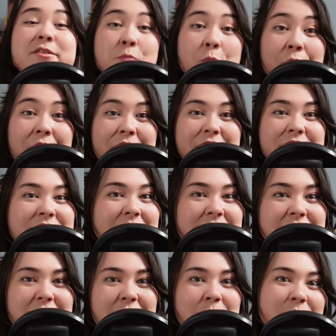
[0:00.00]
spoilers.
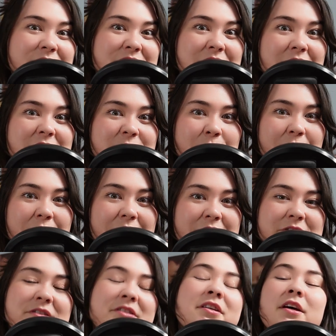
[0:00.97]
Also, we're still on
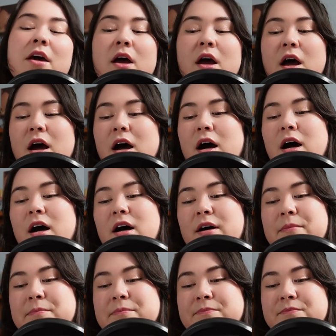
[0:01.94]
spoilers.
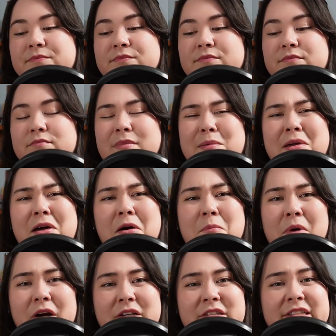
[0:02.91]
Um, Maybe I'll
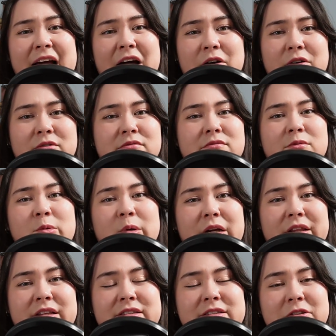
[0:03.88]
mark down
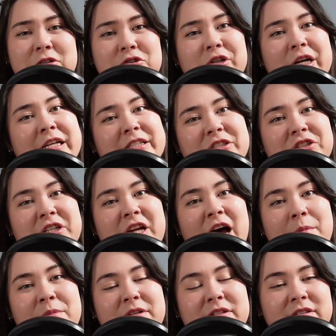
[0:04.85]
where this little transition
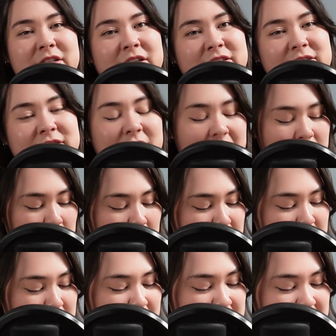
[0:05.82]
happened because I
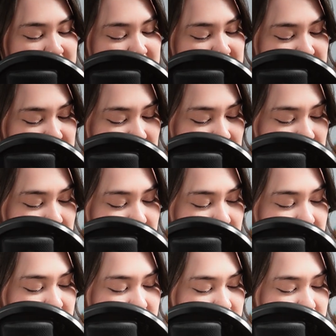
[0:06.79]
want you guys to see my
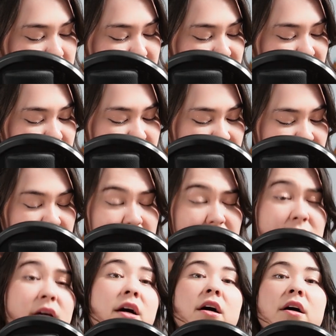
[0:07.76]
little bunny
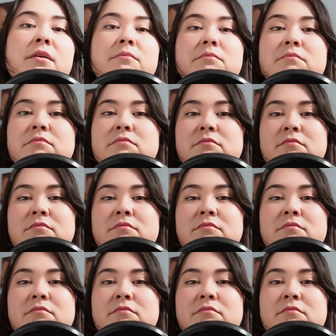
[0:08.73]
buddy um,